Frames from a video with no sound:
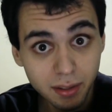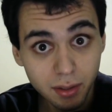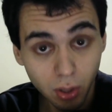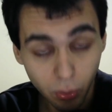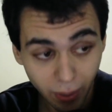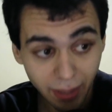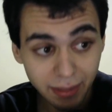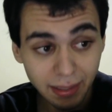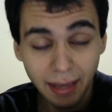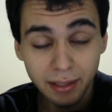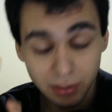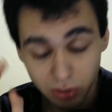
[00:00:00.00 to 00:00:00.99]
all right?
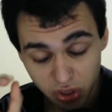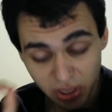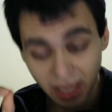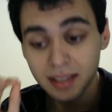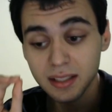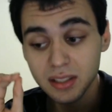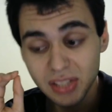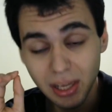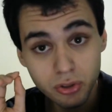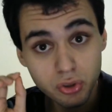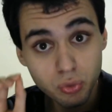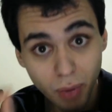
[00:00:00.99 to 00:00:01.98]
I understand that it
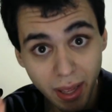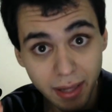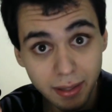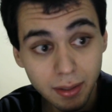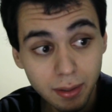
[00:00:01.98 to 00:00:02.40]
sounds red.